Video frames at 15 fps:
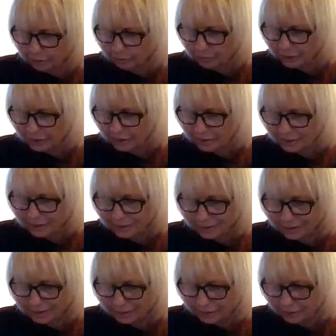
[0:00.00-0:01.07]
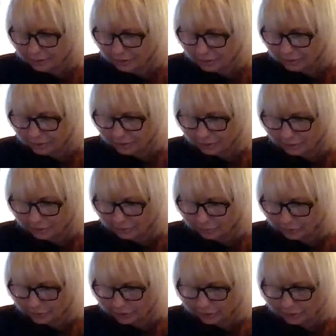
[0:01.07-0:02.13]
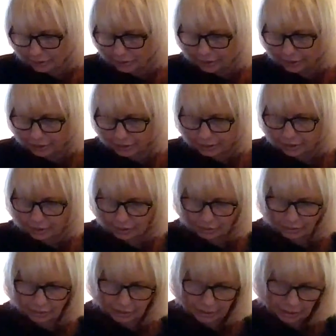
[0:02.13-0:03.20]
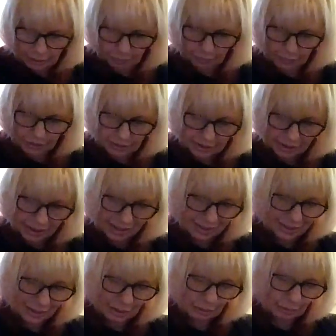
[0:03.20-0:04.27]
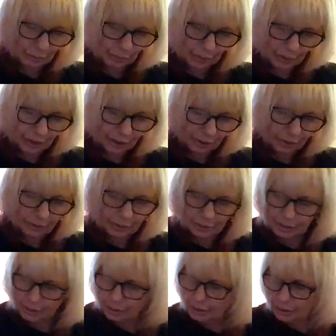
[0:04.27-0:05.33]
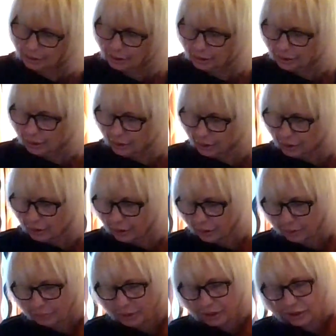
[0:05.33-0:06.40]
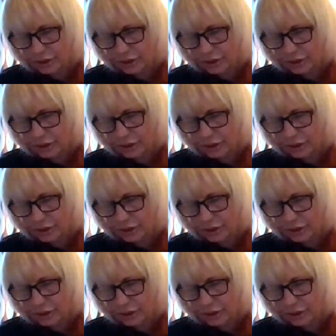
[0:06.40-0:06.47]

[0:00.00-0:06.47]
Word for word: a business deal with the Empress and the Emperor here. Could have been a